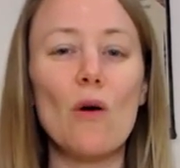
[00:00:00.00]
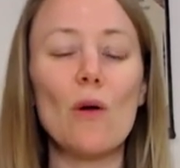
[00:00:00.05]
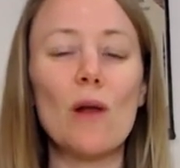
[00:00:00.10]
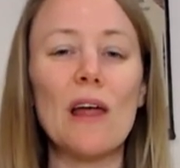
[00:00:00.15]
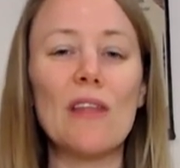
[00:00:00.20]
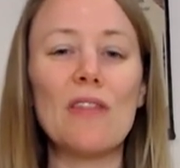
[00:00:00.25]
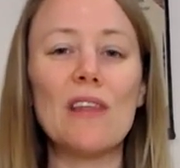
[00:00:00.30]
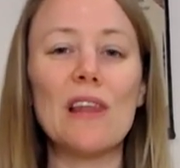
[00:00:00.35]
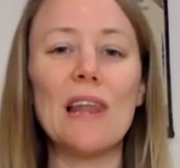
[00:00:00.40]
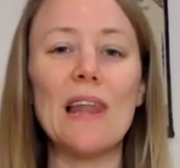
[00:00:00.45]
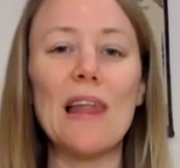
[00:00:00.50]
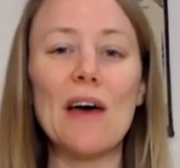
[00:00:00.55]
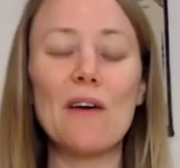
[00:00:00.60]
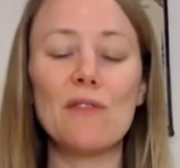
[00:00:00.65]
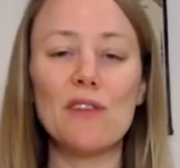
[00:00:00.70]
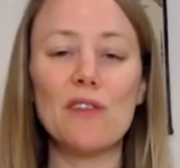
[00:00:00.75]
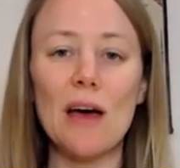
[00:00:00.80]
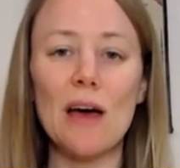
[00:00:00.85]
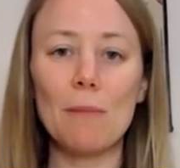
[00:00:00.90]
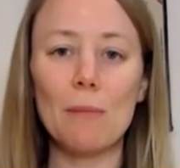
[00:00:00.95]
Let the left
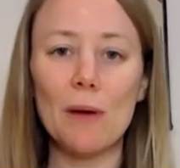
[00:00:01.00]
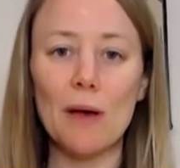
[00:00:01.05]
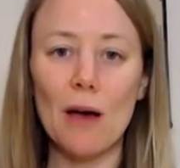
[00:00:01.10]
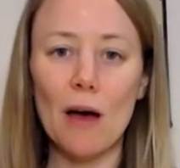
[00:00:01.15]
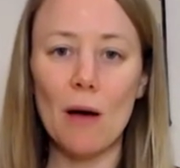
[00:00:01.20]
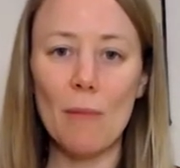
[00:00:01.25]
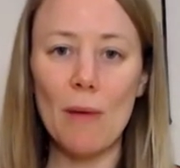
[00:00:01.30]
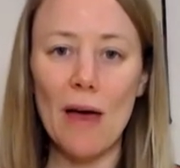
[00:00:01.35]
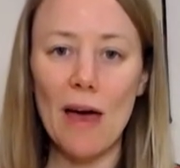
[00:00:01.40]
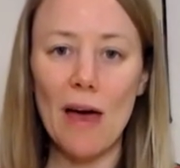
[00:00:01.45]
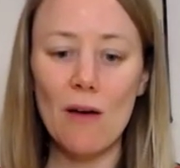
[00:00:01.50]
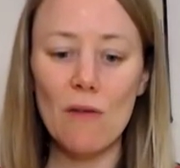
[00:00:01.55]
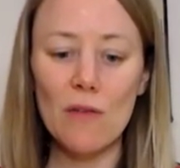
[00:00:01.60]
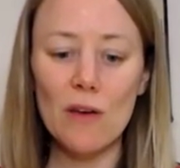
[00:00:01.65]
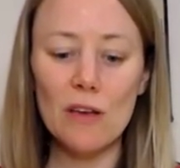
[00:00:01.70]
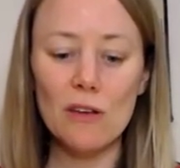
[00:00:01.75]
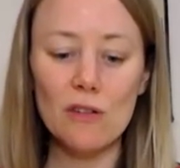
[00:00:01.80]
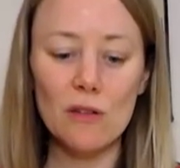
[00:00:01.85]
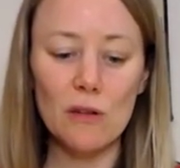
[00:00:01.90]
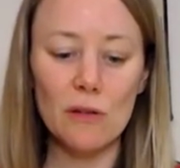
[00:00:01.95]
hand become heavy
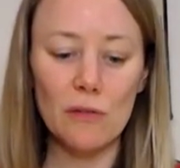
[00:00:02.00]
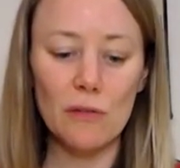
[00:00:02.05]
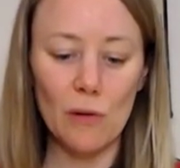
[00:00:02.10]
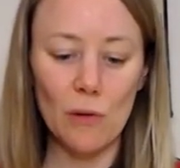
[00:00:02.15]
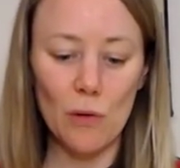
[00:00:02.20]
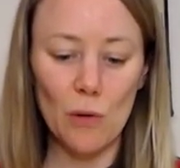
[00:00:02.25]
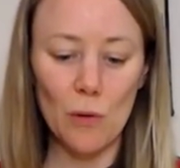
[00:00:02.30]
to the floor.